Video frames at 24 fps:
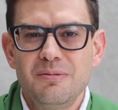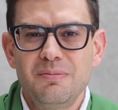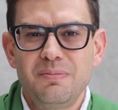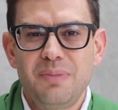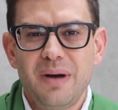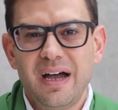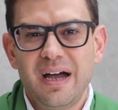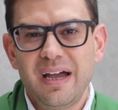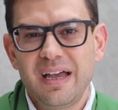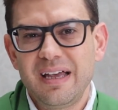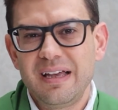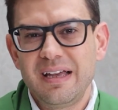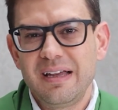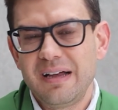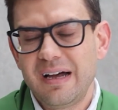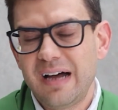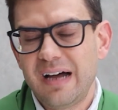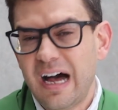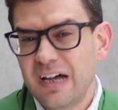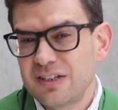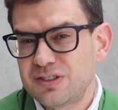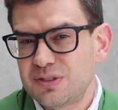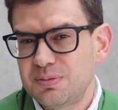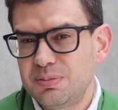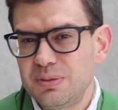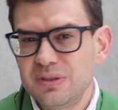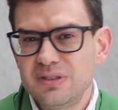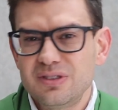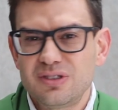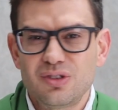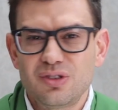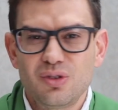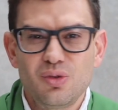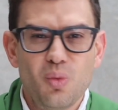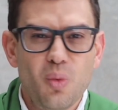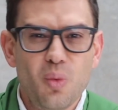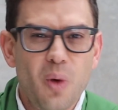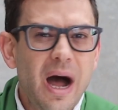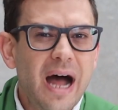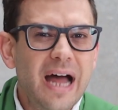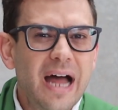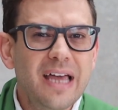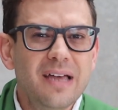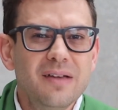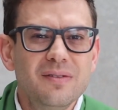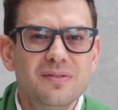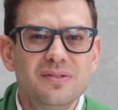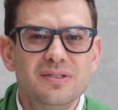by husbands and
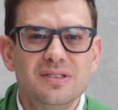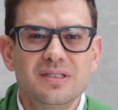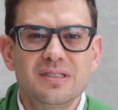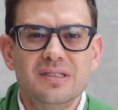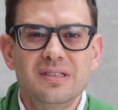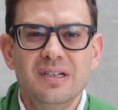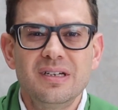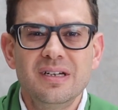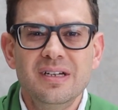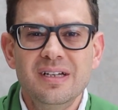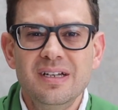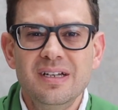wives, and